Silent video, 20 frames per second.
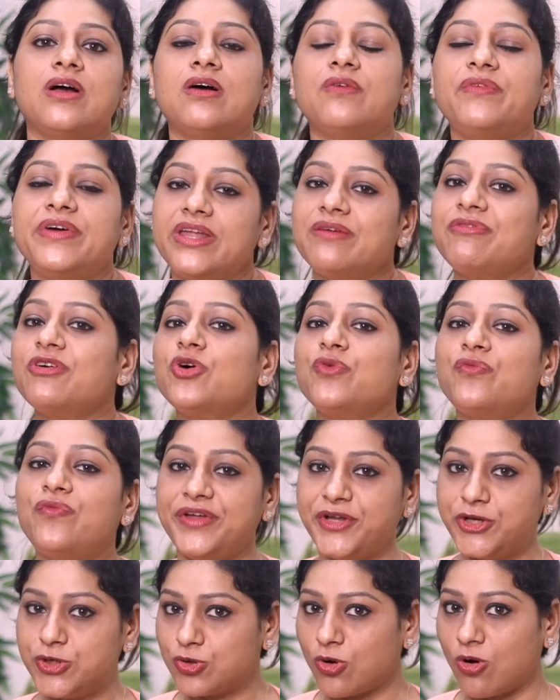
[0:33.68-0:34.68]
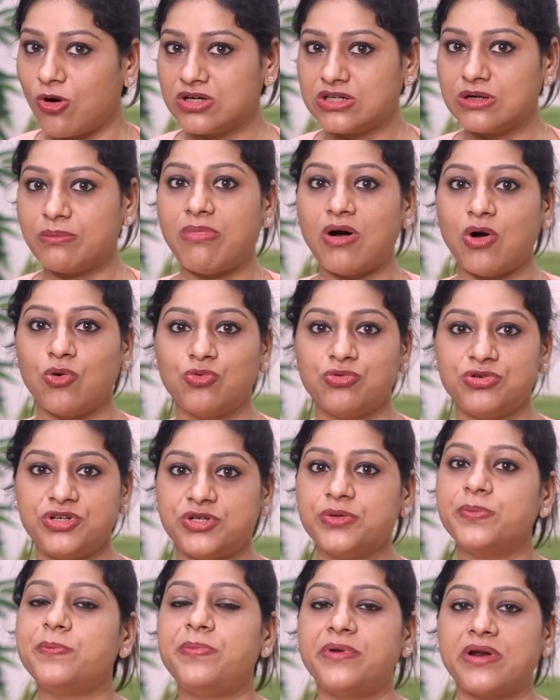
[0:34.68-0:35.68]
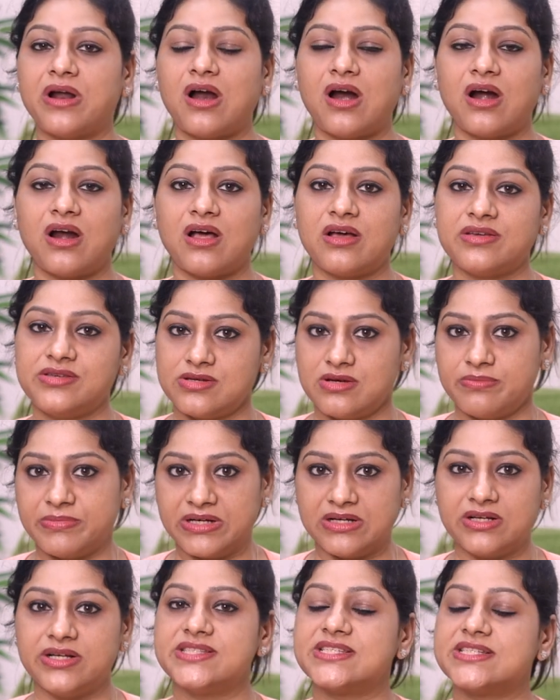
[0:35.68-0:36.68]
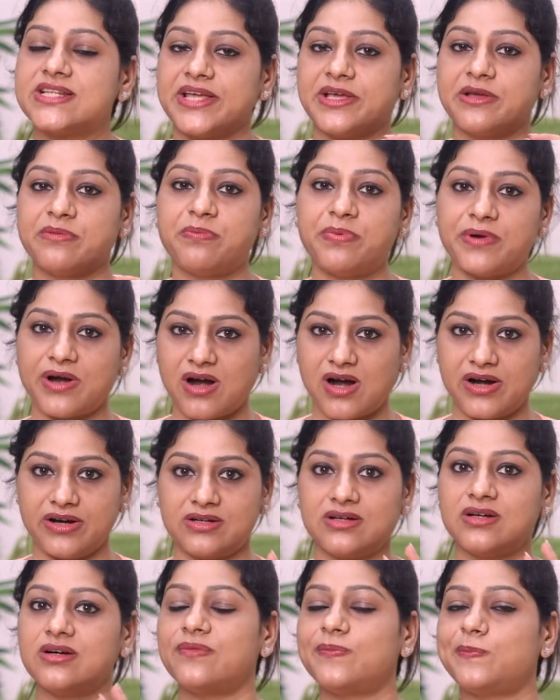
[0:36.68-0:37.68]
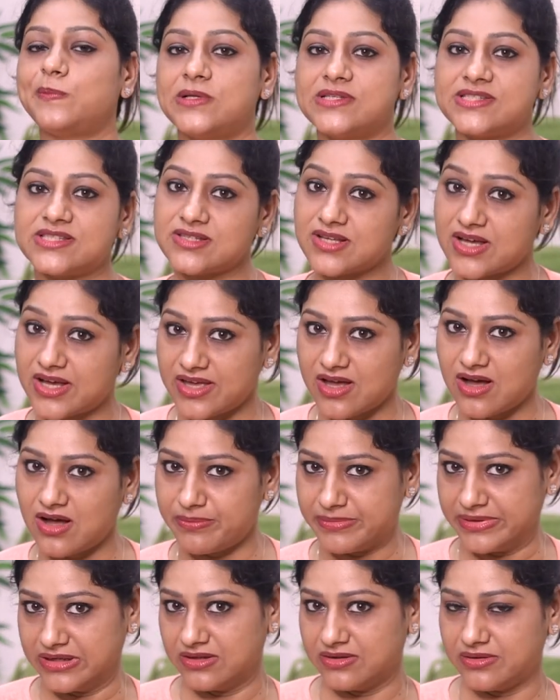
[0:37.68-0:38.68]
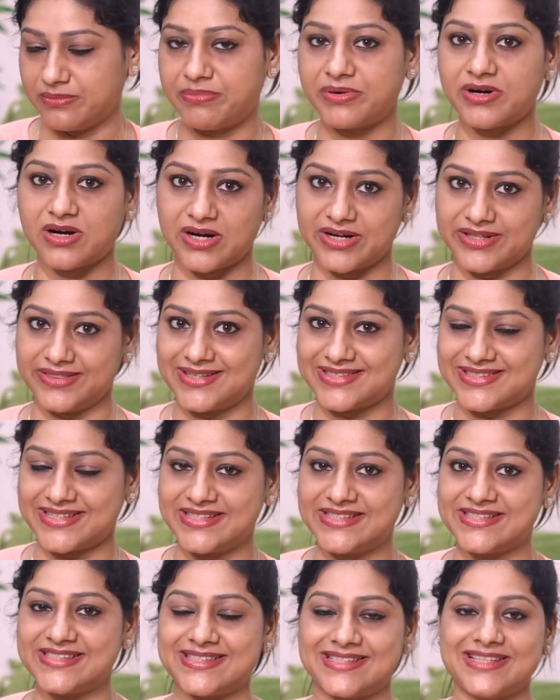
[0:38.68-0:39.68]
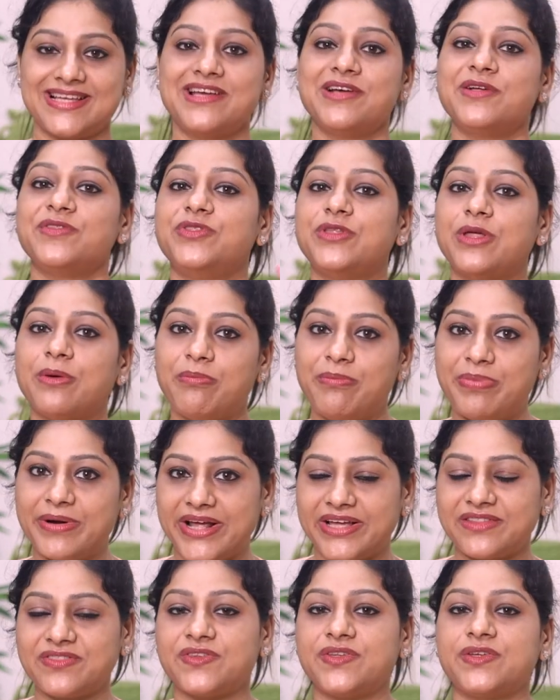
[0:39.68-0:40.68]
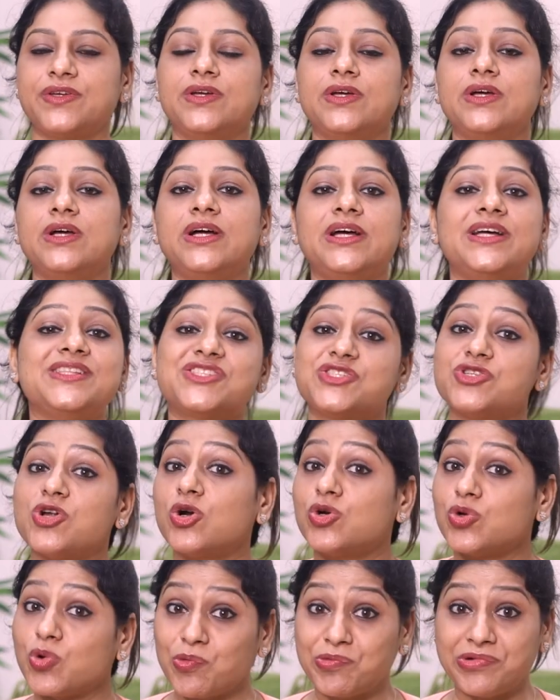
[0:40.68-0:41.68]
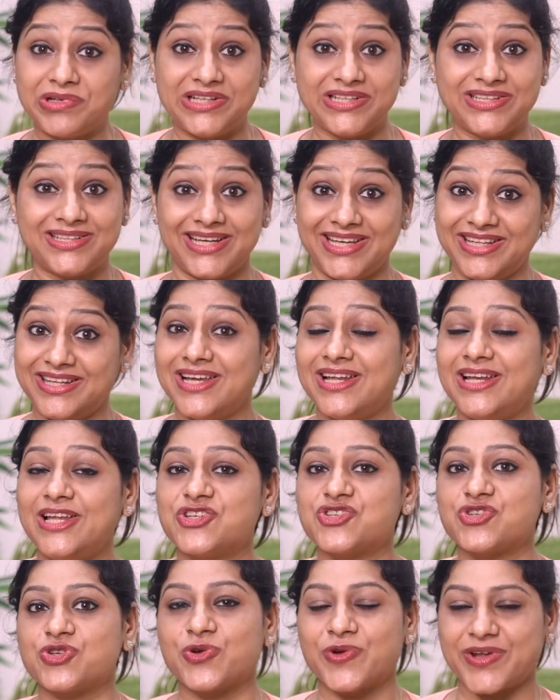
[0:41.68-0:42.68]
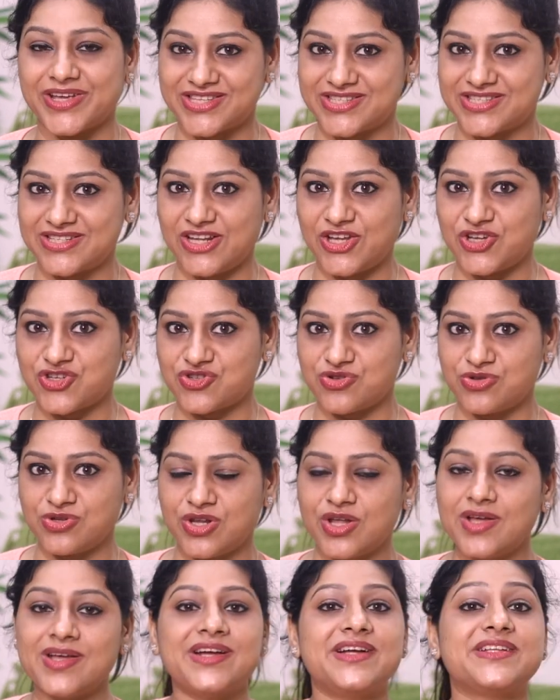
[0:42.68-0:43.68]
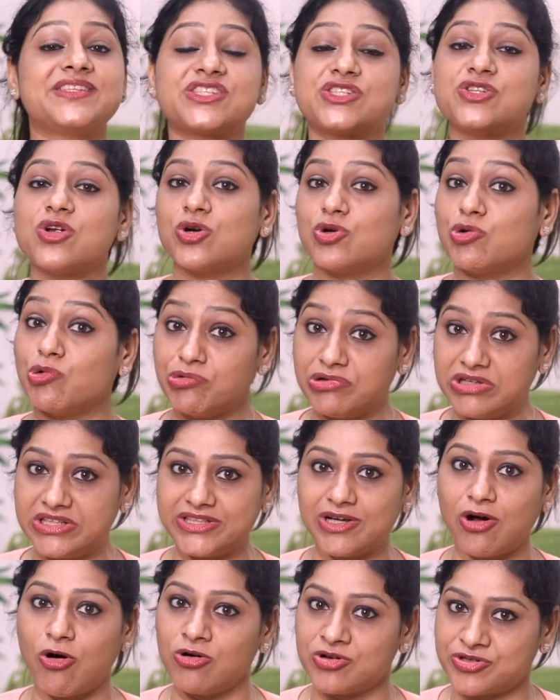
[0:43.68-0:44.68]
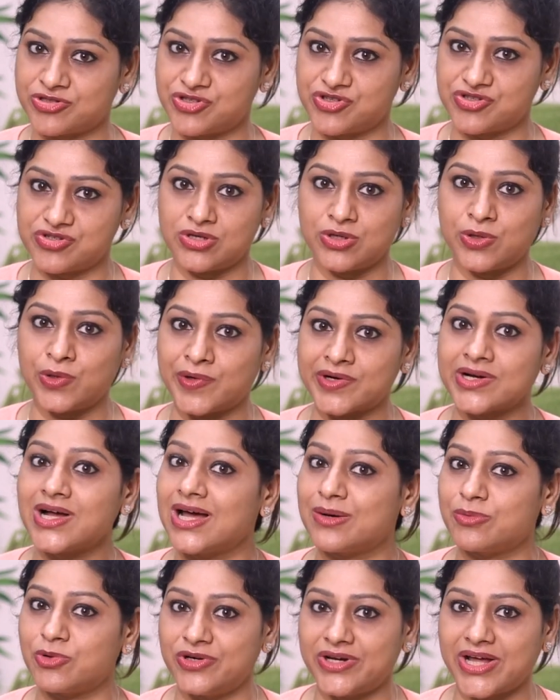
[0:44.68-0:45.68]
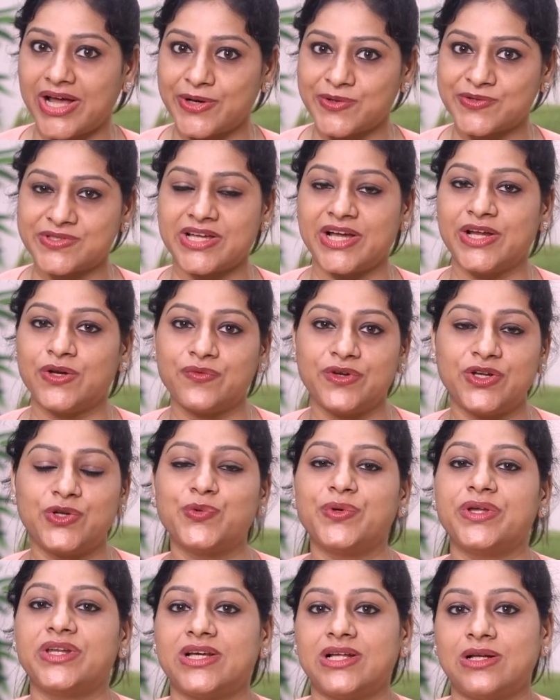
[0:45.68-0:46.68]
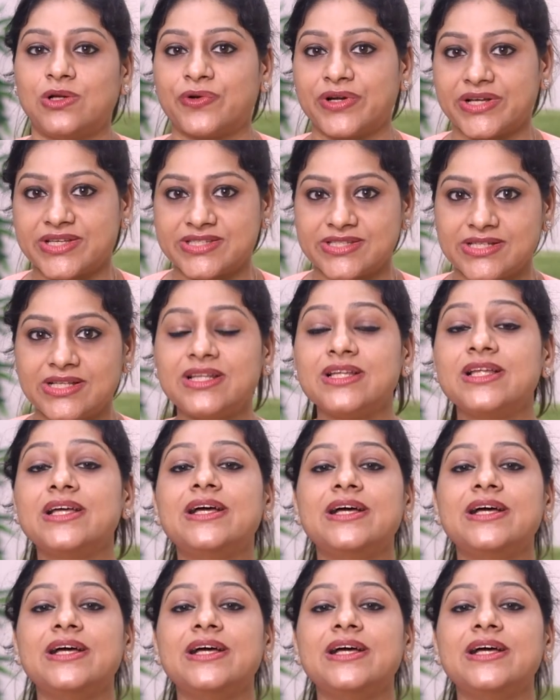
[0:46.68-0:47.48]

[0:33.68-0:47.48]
Whenever we talk about pranayama, it's like prana plus ayama. Prana in the sense the breath. It's not only the inhalation or exhalation. It's not only the oxygen or carbon dioxide we do inhale or exhale.